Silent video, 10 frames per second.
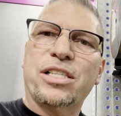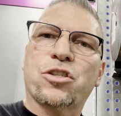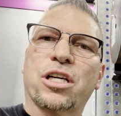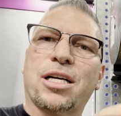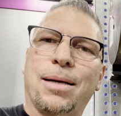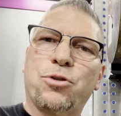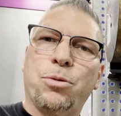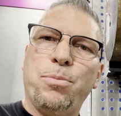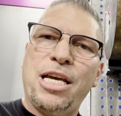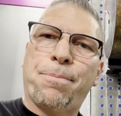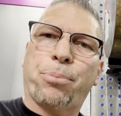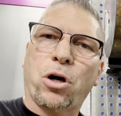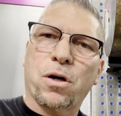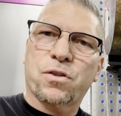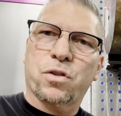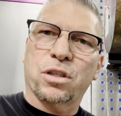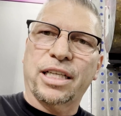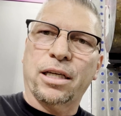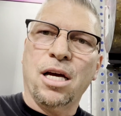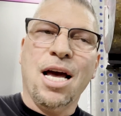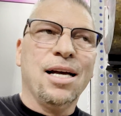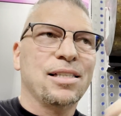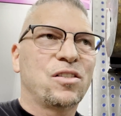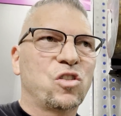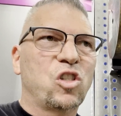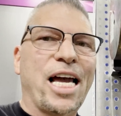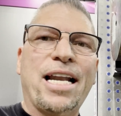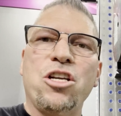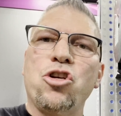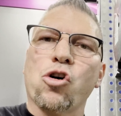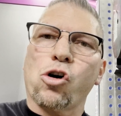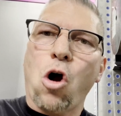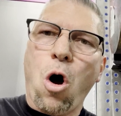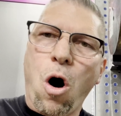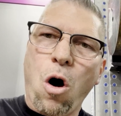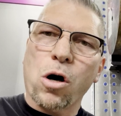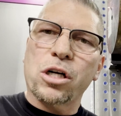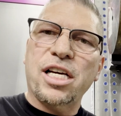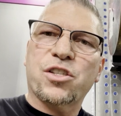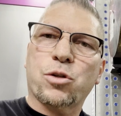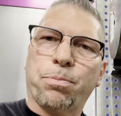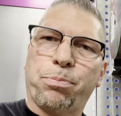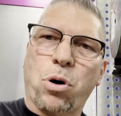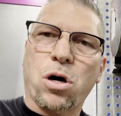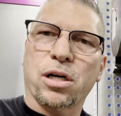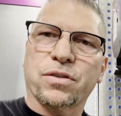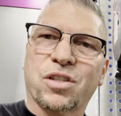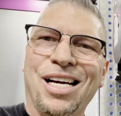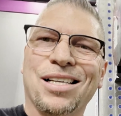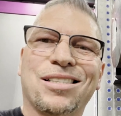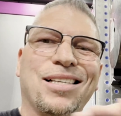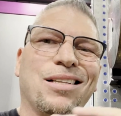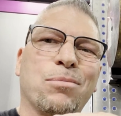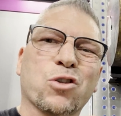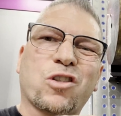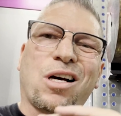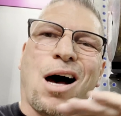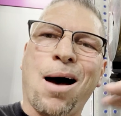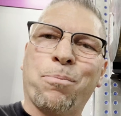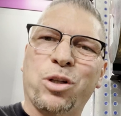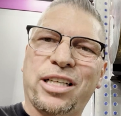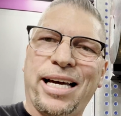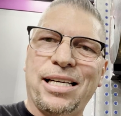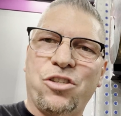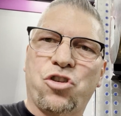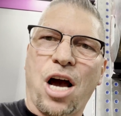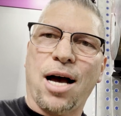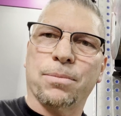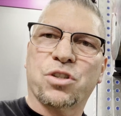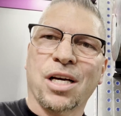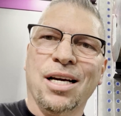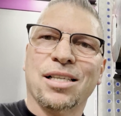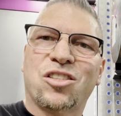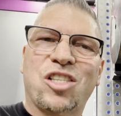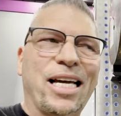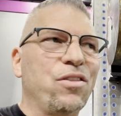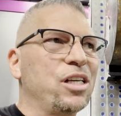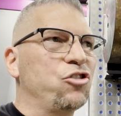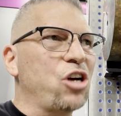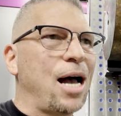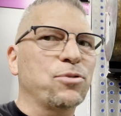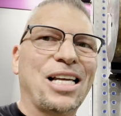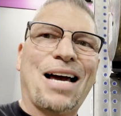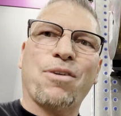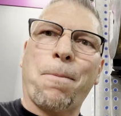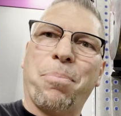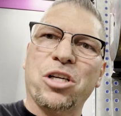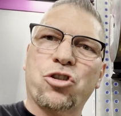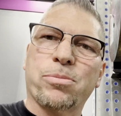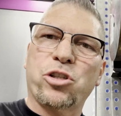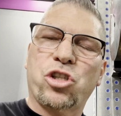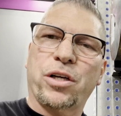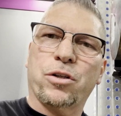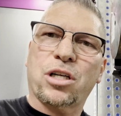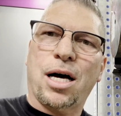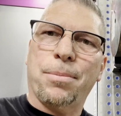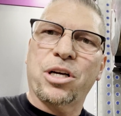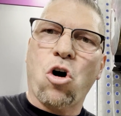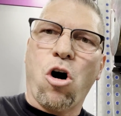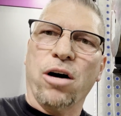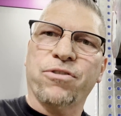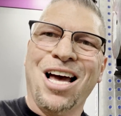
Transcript: is going to come to me personally. Send your hardest parts. Send the most complicated jobs. Send the jobs that have a bunch of material coming off.